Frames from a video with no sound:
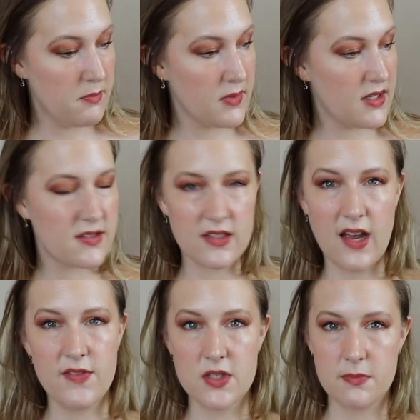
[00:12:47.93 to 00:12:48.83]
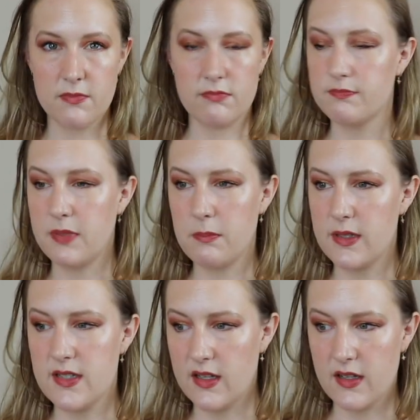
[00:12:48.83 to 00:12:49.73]
because I've just been
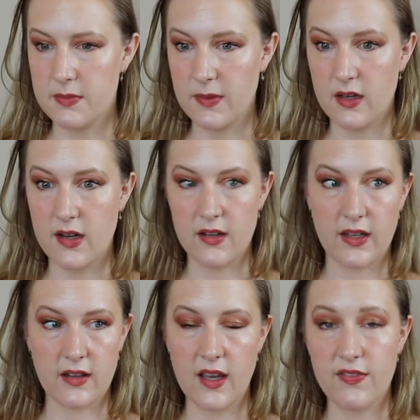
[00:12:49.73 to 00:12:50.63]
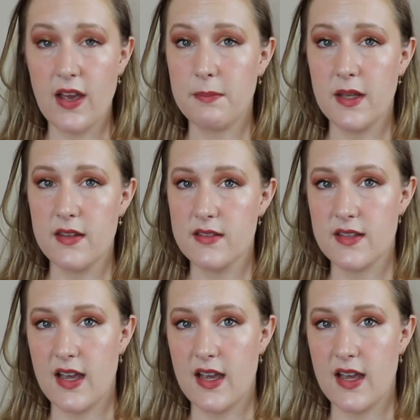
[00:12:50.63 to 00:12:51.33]
busy and it's been hard and like life happens.